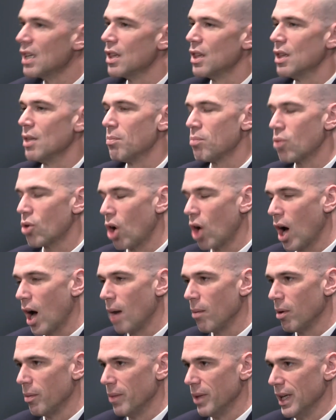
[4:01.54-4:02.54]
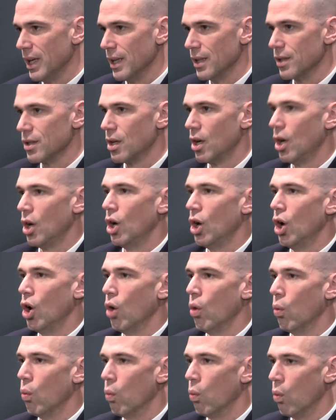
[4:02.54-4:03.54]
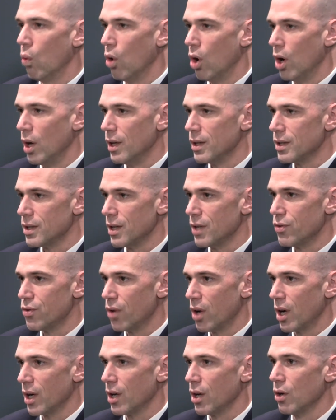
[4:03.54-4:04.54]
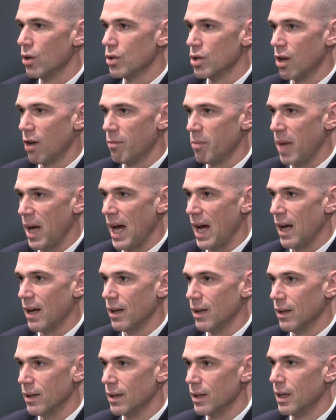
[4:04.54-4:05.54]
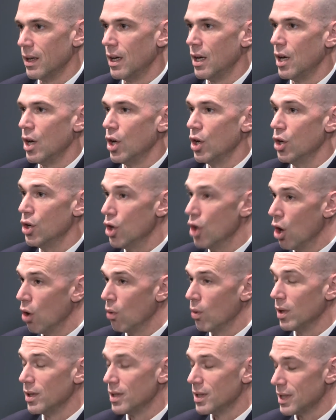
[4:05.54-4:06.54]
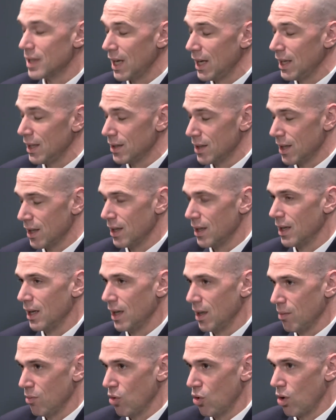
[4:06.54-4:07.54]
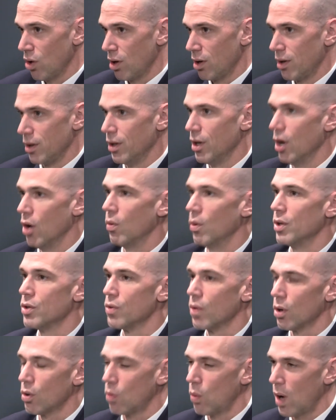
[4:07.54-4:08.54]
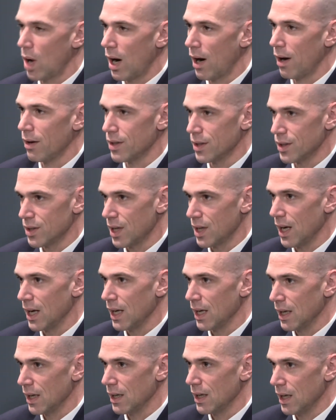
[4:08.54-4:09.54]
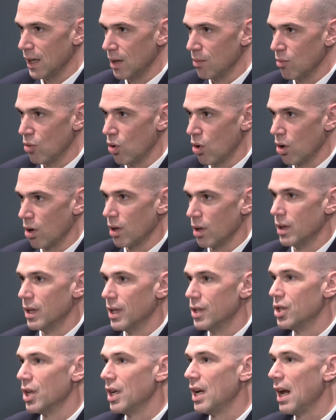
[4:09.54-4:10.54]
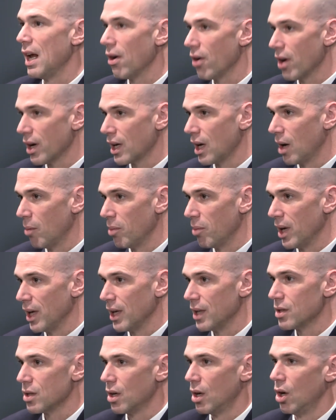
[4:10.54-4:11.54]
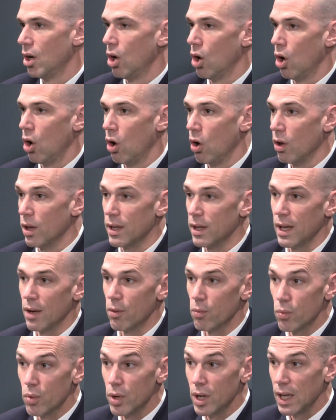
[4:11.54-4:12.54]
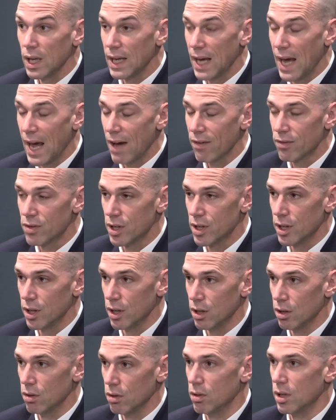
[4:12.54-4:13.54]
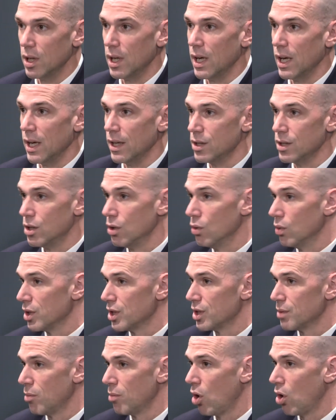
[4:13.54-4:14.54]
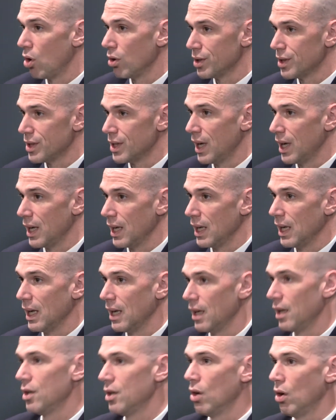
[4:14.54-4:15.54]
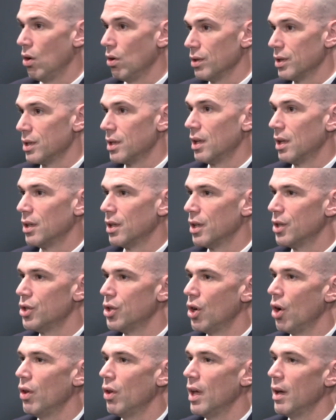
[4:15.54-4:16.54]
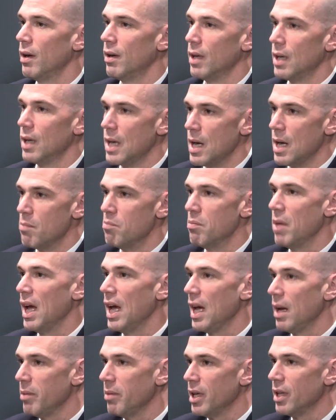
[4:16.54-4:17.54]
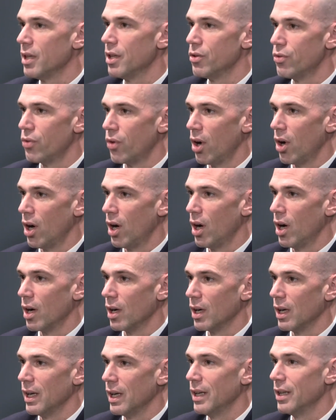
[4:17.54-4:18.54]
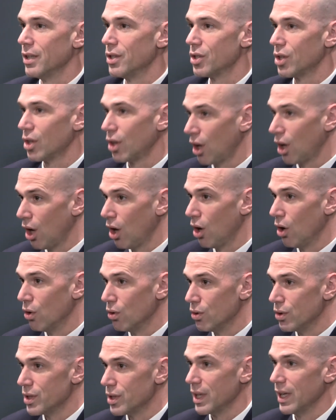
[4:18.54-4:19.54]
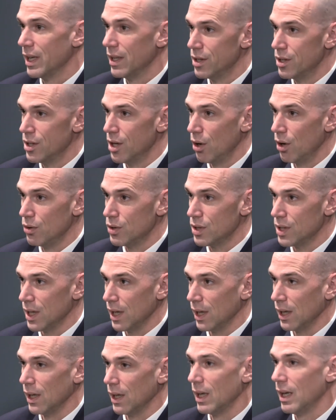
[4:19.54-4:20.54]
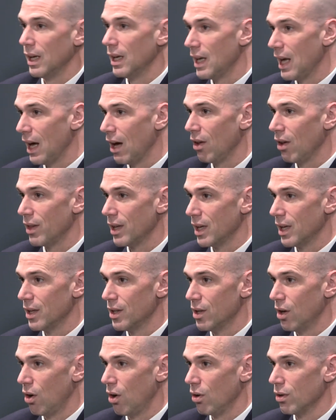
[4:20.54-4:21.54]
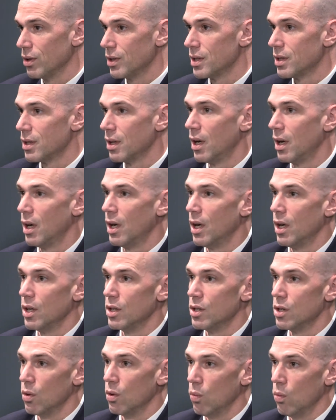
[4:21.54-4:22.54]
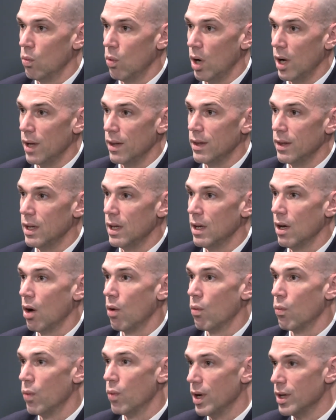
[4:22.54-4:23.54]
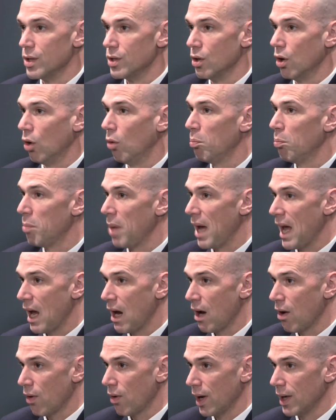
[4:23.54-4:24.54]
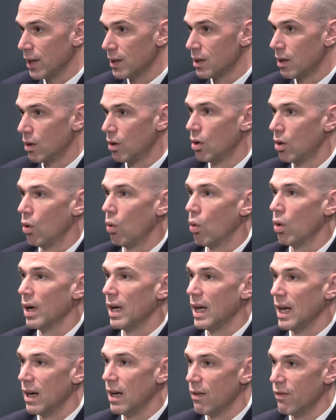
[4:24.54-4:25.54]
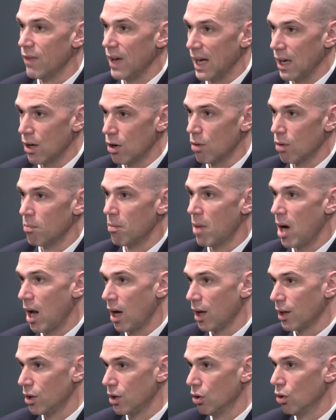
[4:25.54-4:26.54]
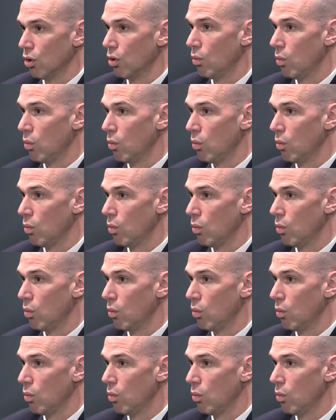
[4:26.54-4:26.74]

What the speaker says: The problem is, once a drug goes off patent, no one studies it anymore. No one's required to study it anymore. The generic companies, all that they really have to do is do a small study in adults to show that maybe the drug is close in dosing in healthy adults to what the original parent or innovator molecule